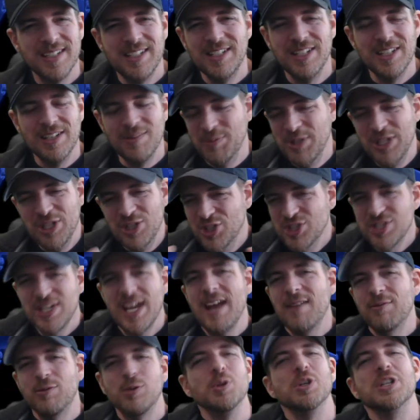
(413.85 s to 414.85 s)
I mean, you just
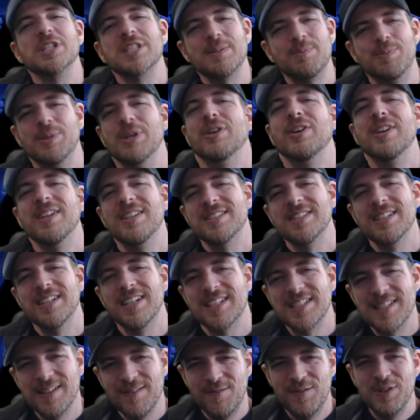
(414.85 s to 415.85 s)
have to experience it
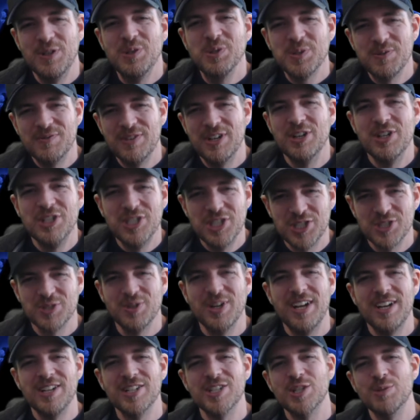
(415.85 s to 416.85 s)
because it feels very
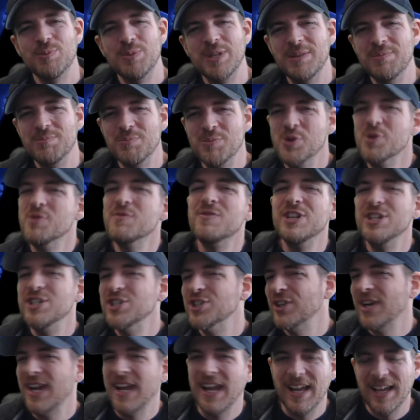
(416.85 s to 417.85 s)
strange to be moving
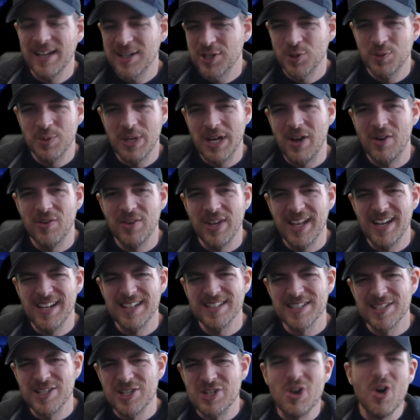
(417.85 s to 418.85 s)
your hand around and
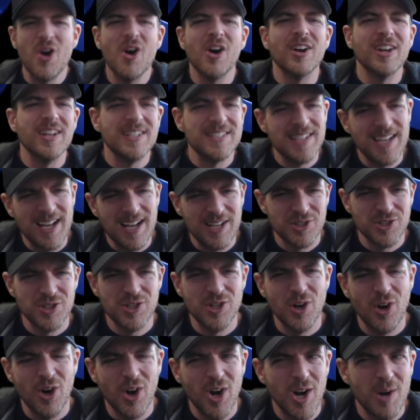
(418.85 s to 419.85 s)
it's not attached to
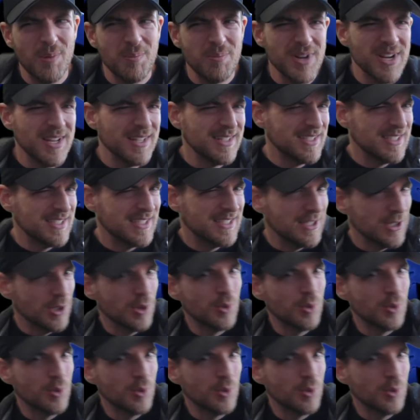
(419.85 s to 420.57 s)
your arm, but it's still